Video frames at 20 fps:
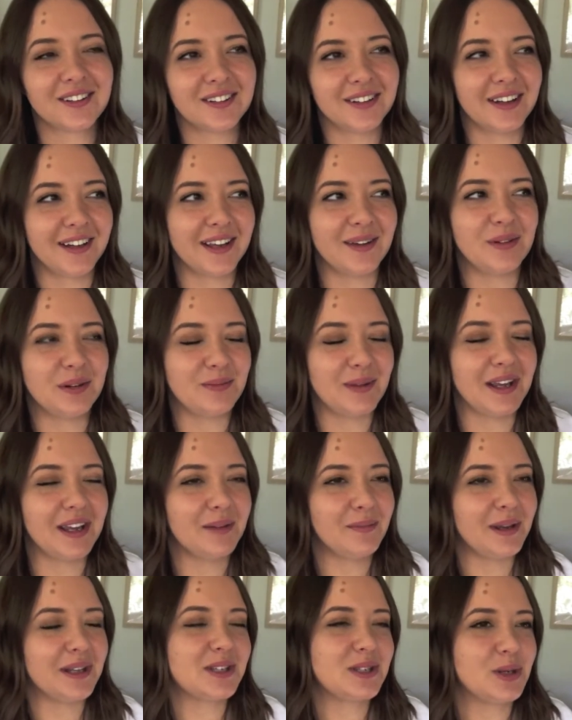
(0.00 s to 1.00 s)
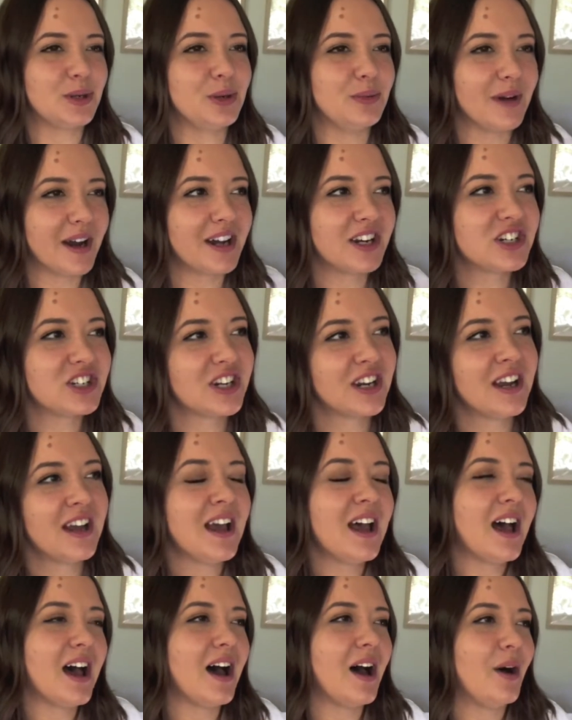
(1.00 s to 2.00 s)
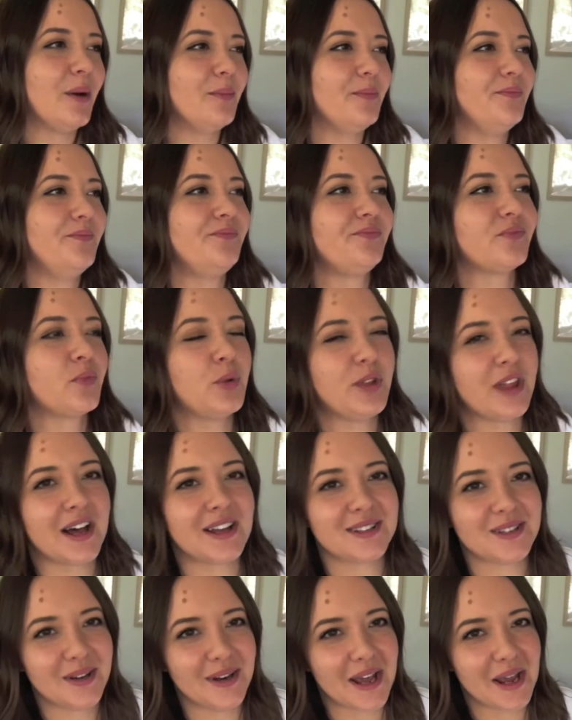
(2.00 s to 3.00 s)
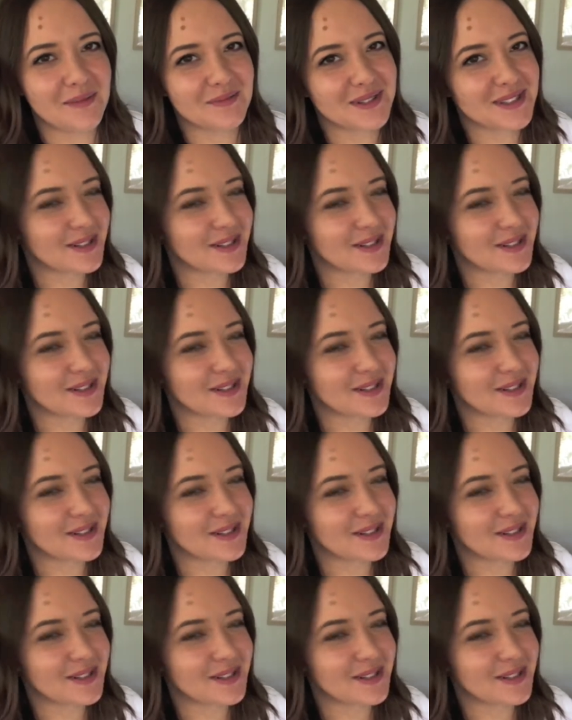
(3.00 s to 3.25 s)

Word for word: like it would be a bit too much um, with our surname.